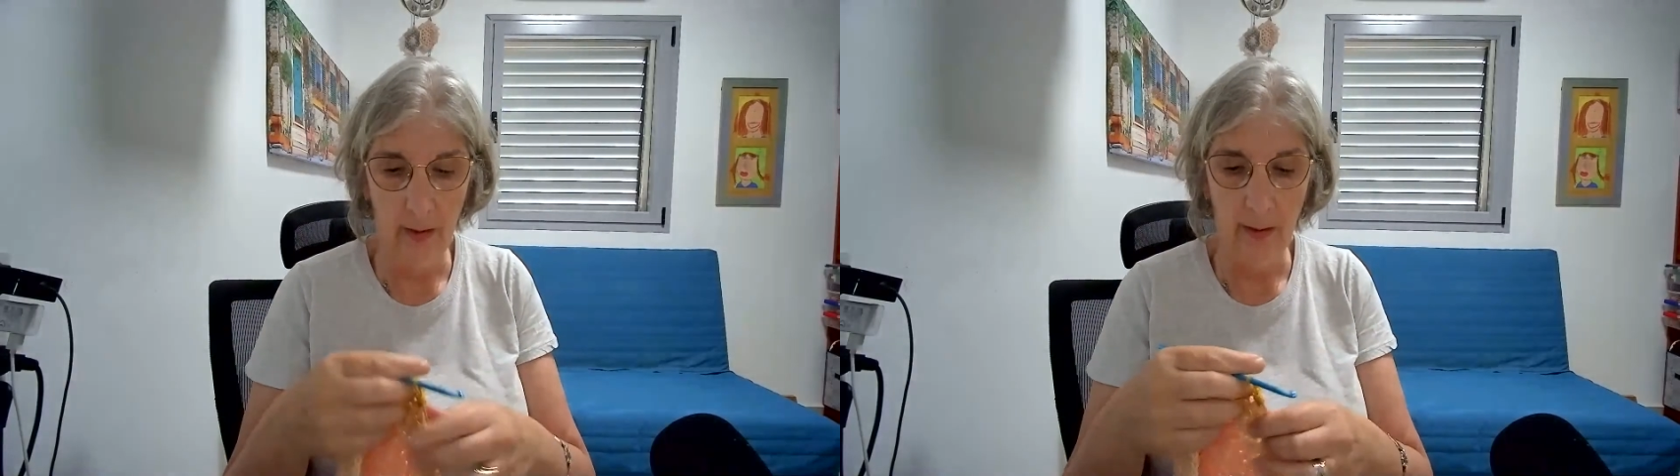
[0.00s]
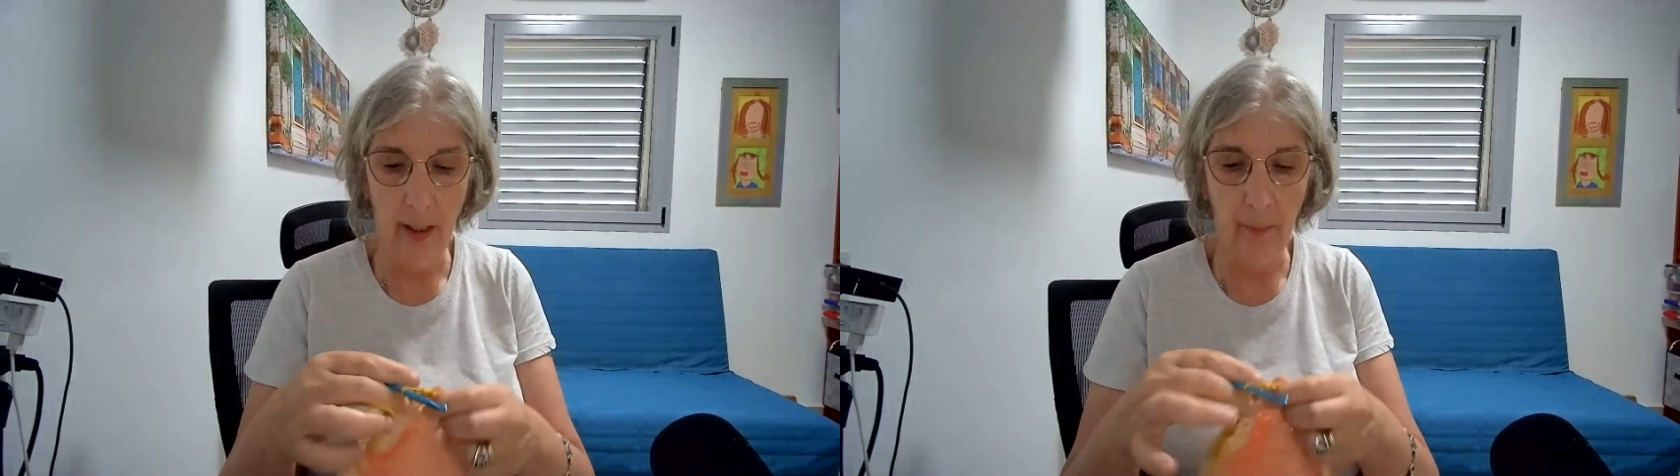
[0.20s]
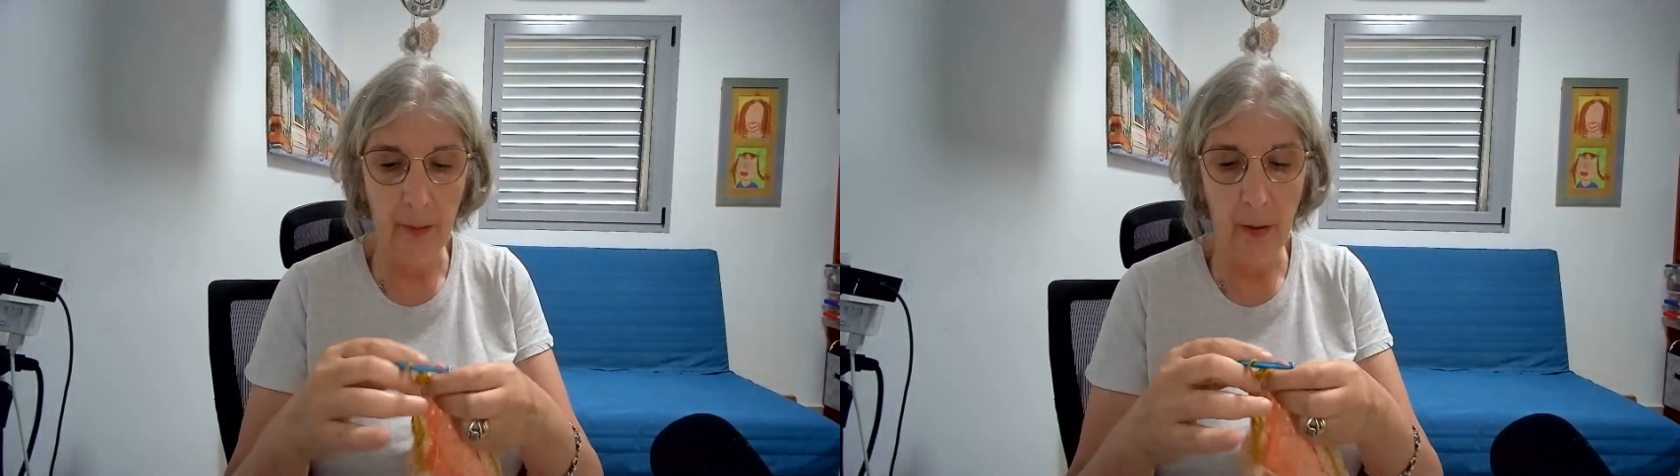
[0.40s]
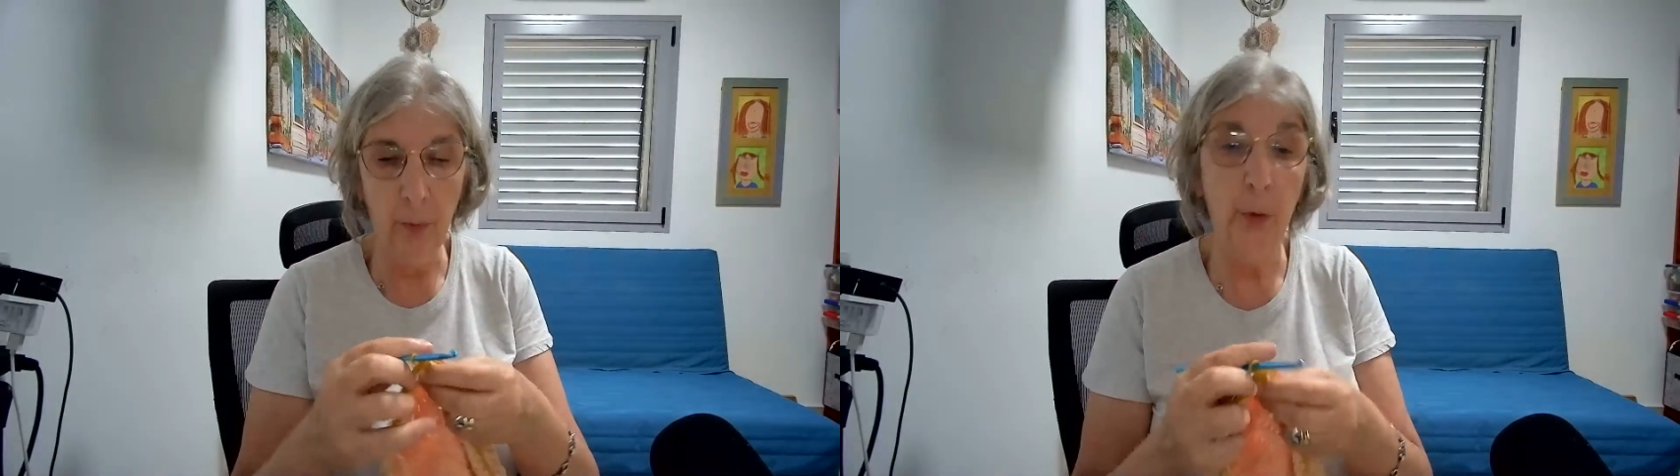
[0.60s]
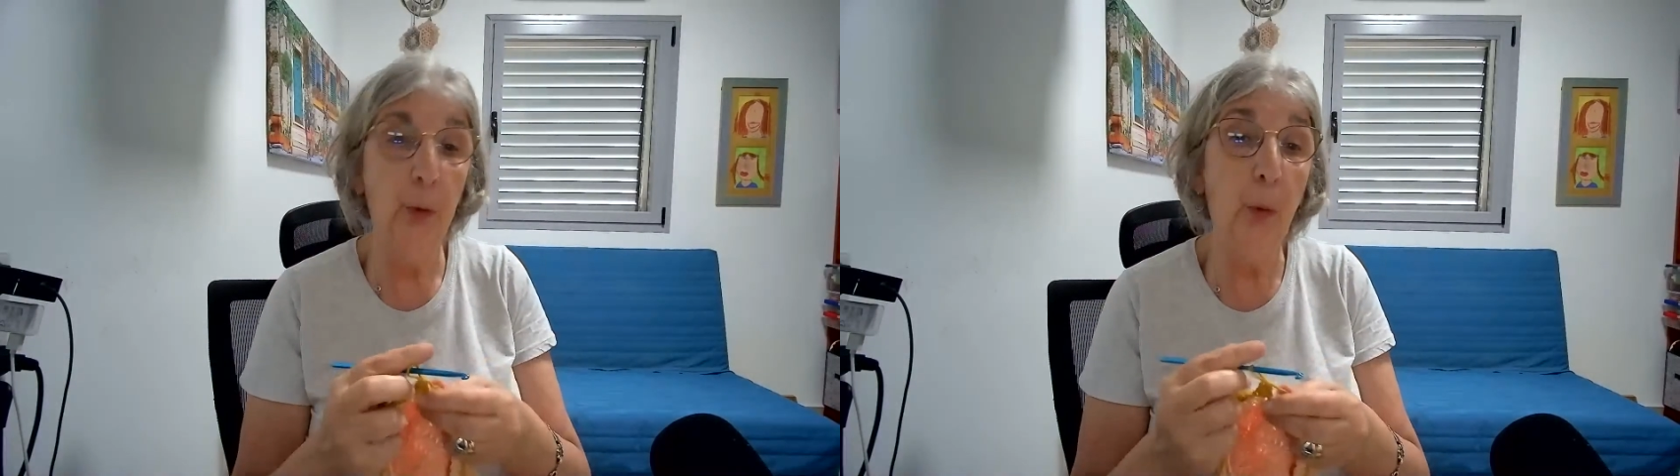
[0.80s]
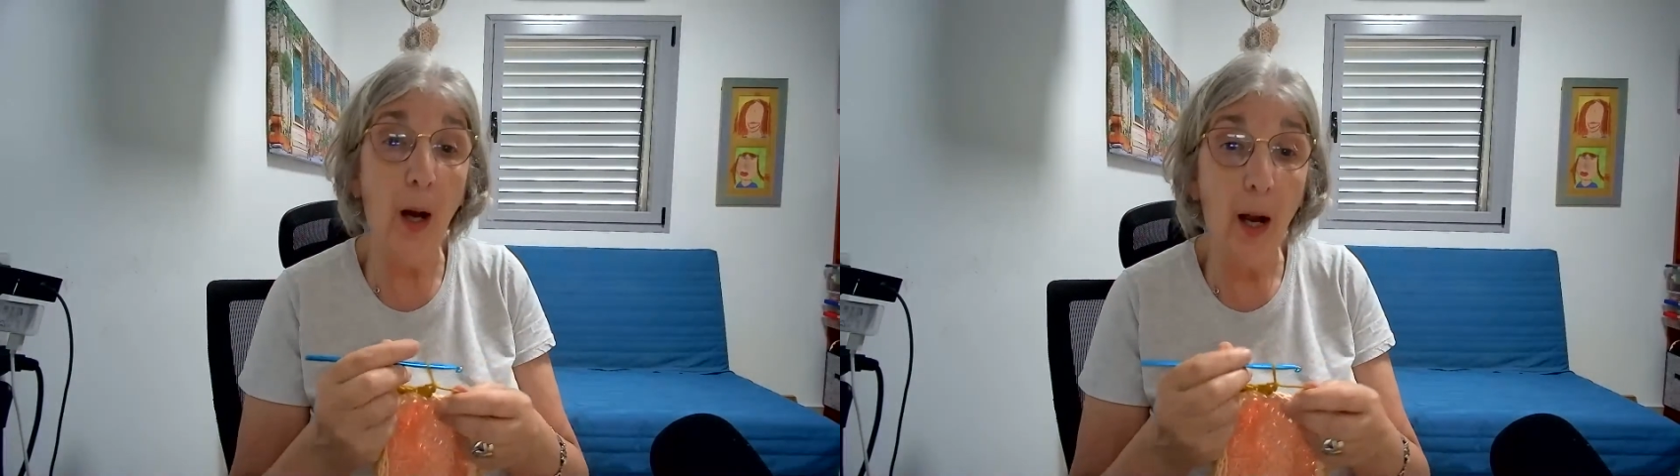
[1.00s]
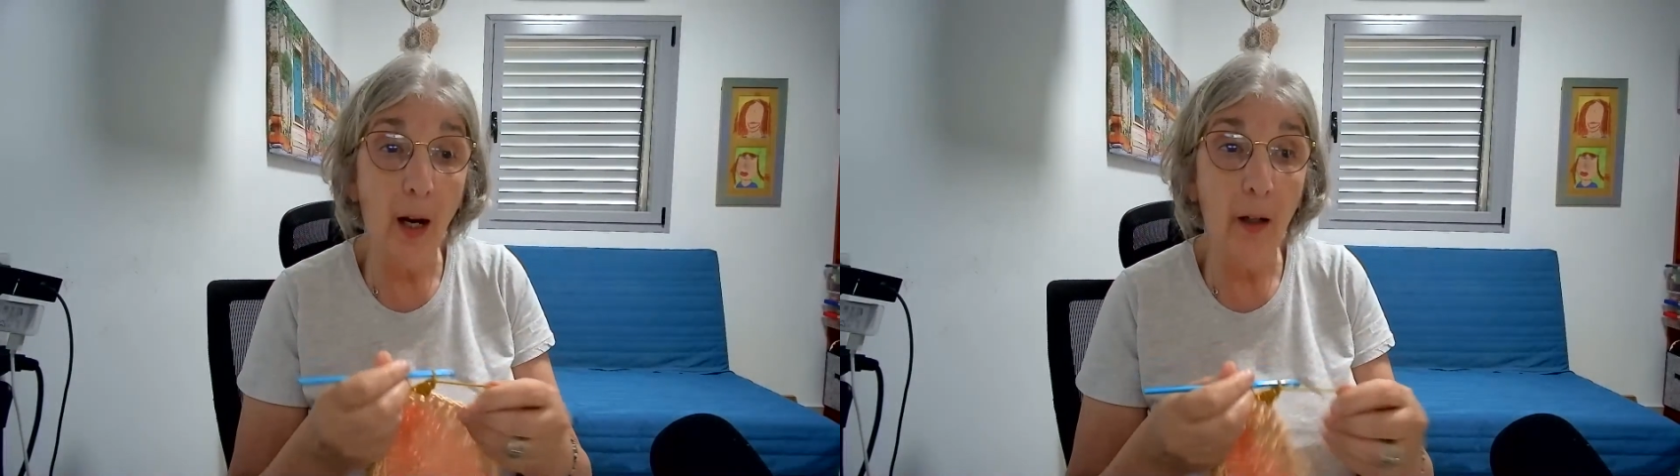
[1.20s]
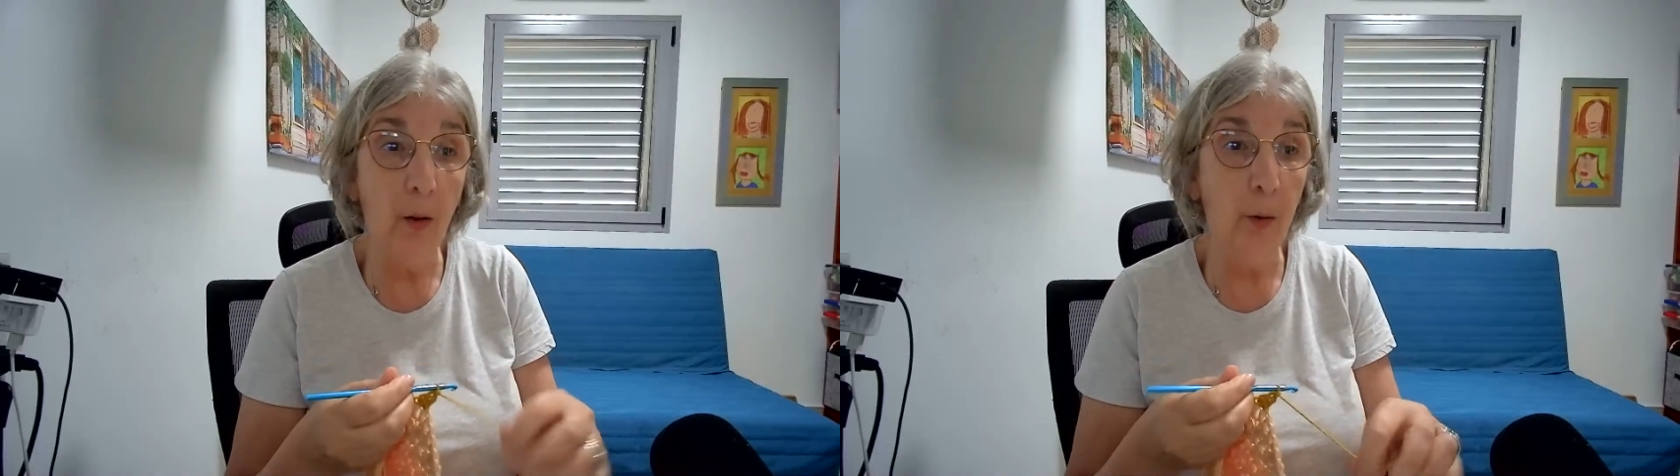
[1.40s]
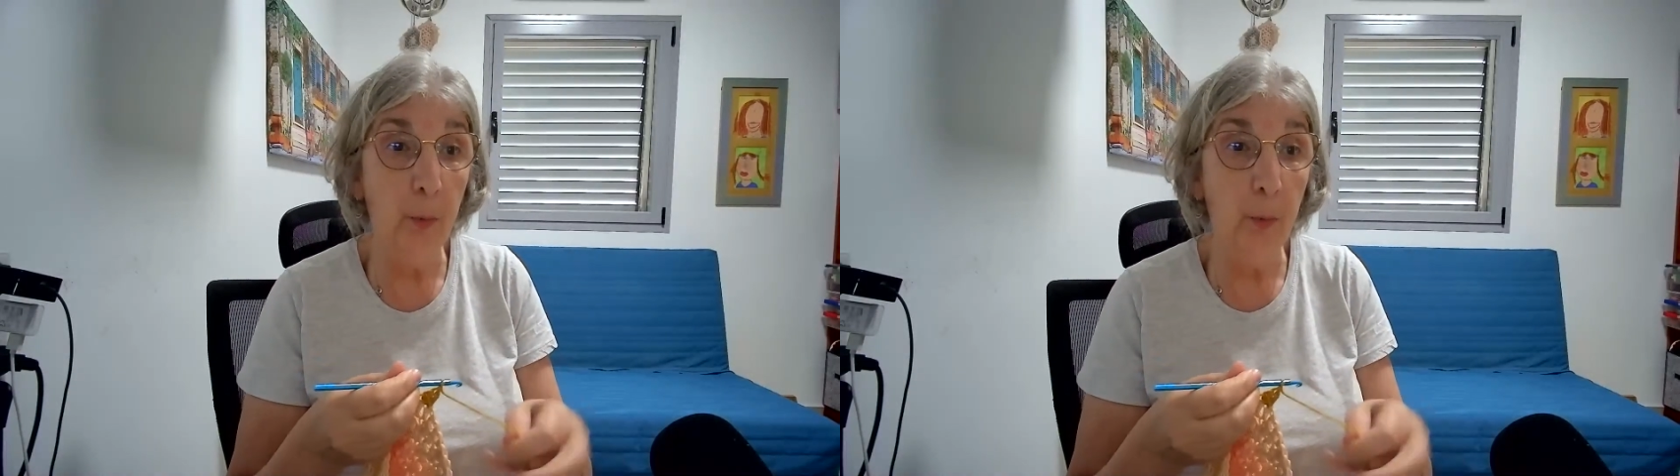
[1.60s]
tell me who you are or